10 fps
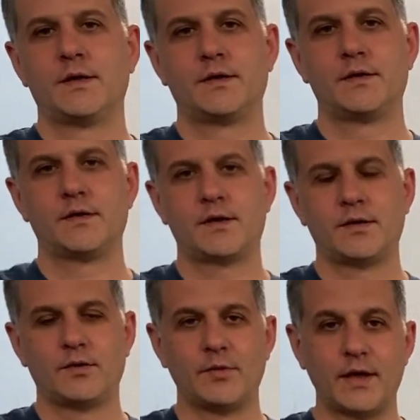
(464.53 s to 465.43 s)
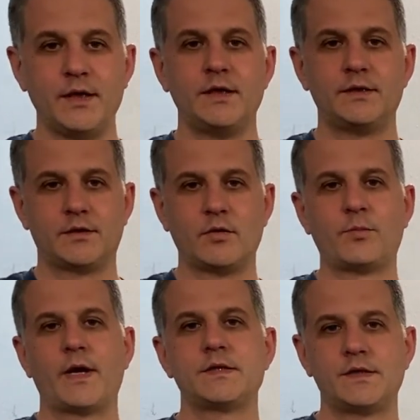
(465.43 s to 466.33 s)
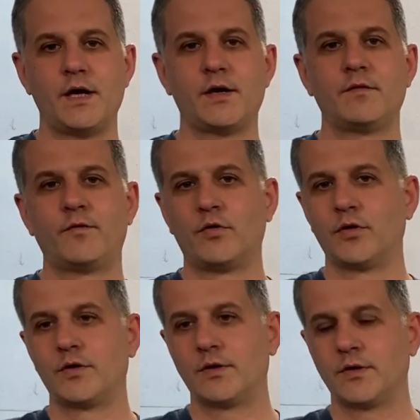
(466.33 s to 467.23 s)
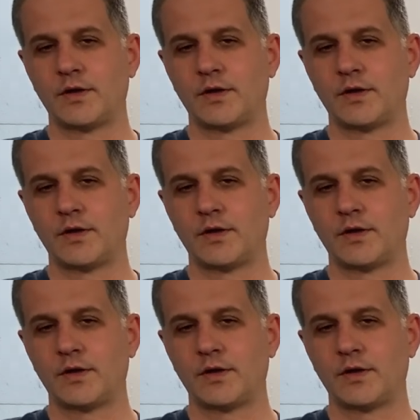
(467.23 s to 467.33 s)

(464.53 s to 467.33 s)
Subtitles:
when I need compressed air for